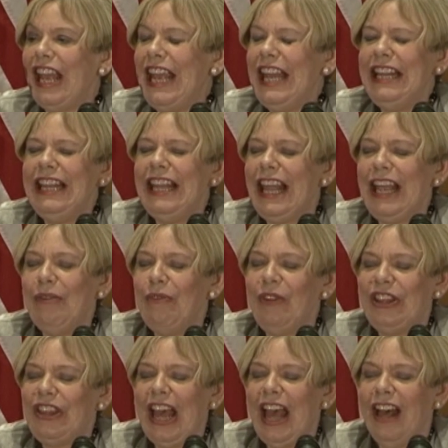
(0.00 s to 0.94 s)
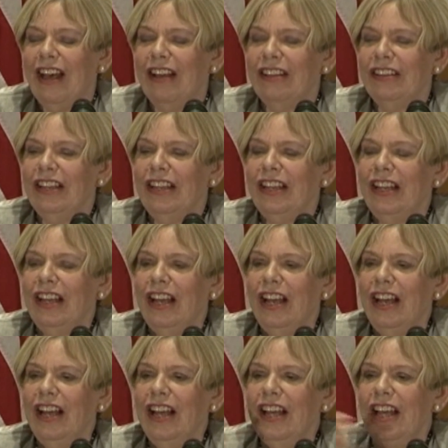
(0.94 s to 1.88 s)
in there
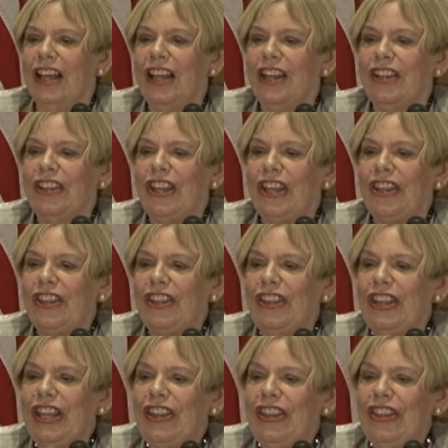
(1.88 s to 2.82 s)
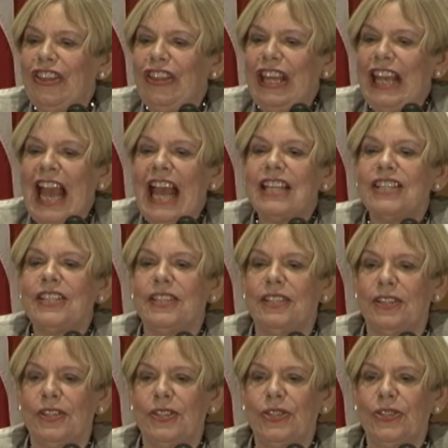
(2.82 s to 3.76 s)
uh, the, the, the
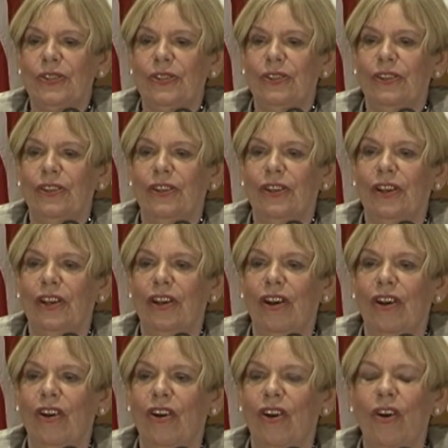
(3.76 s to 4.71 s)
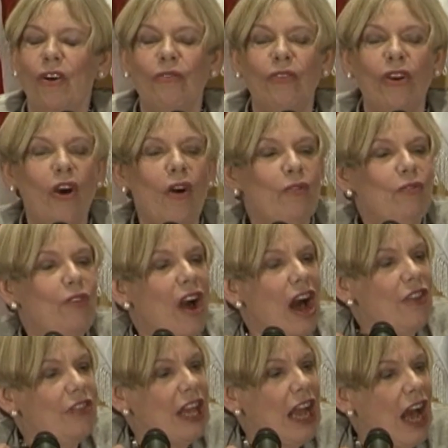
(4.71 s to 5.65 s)
essence of, of,
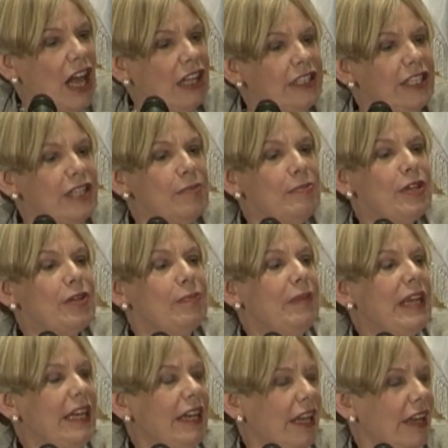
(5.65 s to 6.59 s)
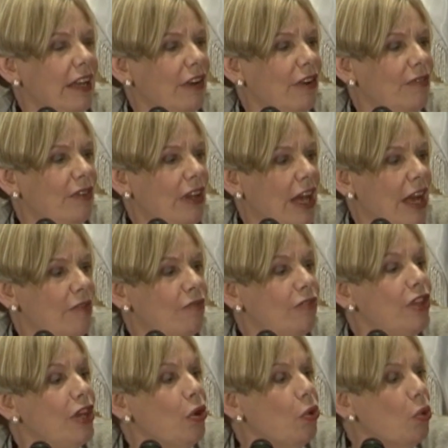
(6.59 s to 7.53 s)
the ultimate meaning of life,
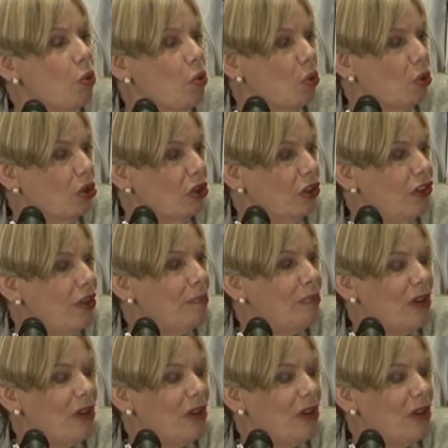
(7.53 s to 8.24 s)
the all, the